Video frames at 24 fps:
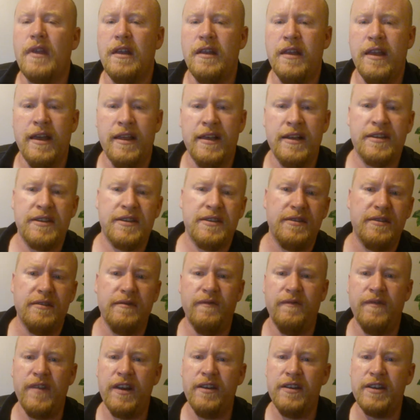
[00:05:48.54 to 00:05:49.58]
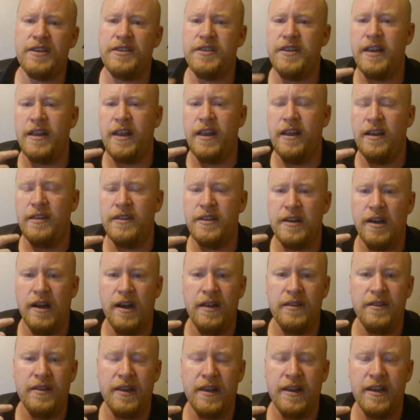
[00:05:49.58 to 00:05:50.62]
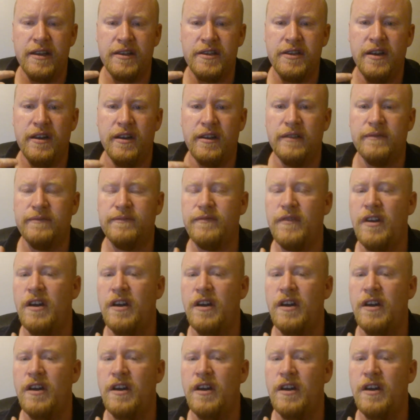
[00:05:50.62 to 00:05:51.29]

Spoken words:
Yeah, that's very stingy on the tongue,